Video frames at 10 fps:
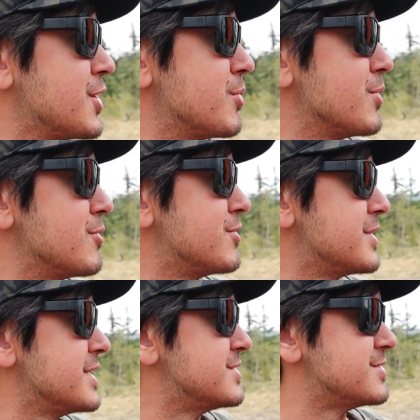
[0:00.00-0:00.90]
GoPro
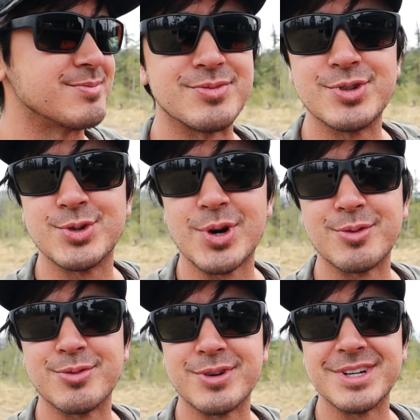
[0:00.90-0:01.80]
footage and
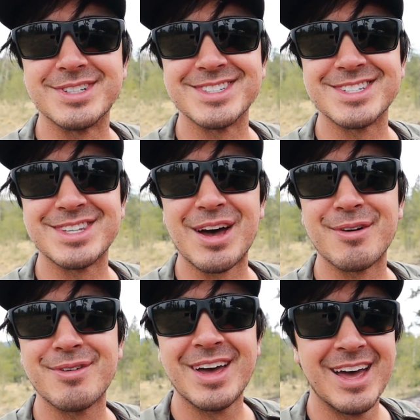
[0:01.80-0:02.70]
drone footage and
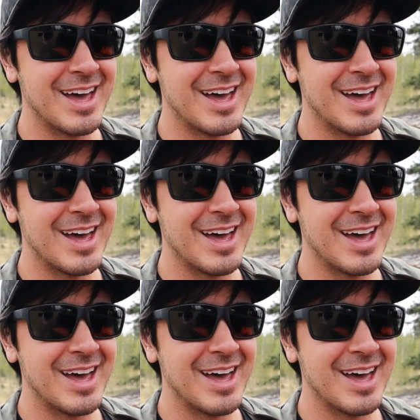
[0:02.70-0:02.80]
stuff.